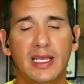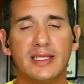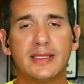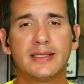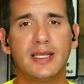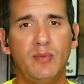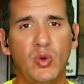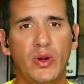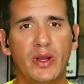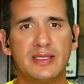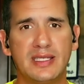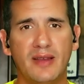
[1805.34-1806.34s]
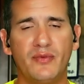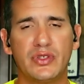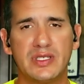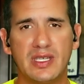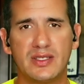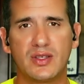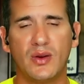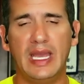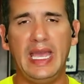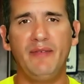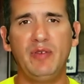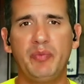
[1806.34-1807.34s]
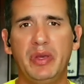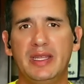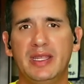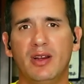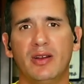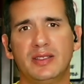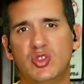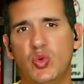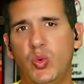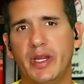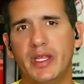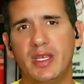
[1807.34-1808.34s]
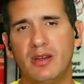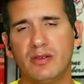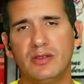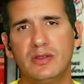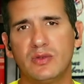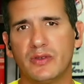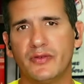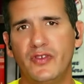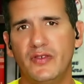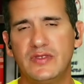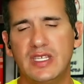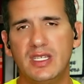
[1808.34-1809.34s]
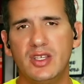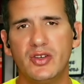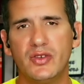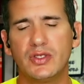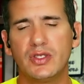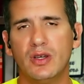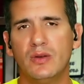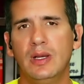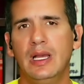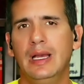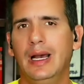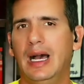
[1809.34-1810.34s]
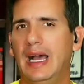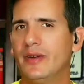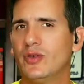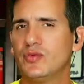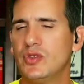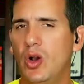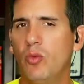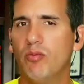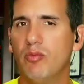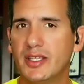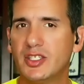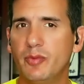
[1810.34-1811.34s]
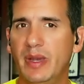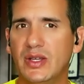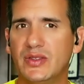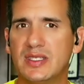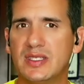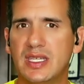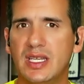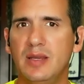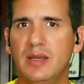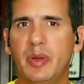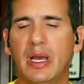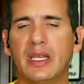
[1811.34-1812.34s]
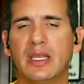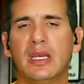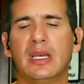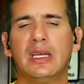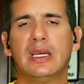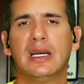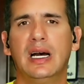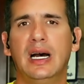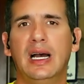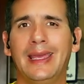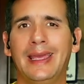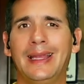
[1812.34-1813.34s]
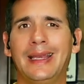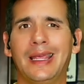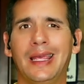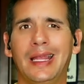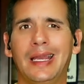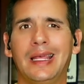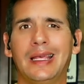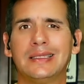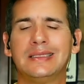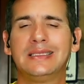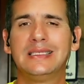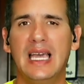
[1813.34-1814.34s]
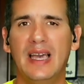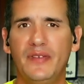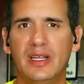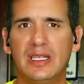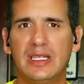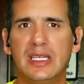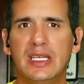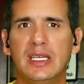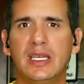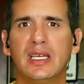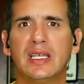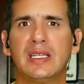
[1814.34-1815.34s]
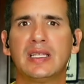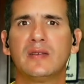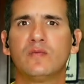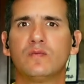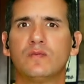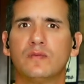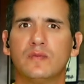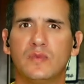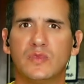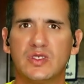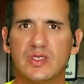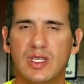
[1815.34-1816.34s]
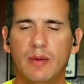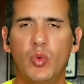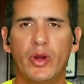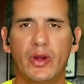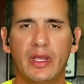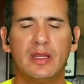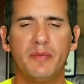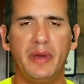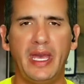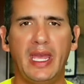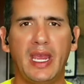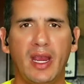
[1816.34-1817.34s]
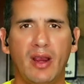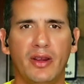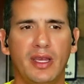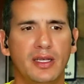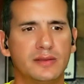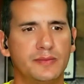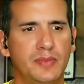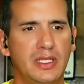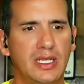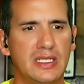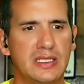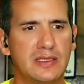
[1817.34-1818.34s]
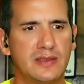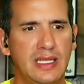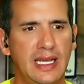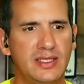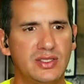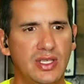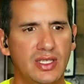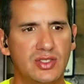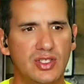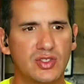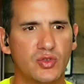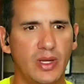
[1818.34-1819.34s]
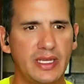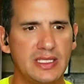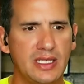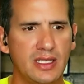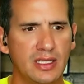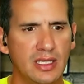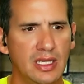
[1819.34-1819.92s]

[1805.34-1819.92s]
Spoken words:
it's somewhere in San Francisco. I haven't been there in 20 years or 15 years, so I don't know much about the city, but it is definitely somewhere in the Bay Area because it's just crazy.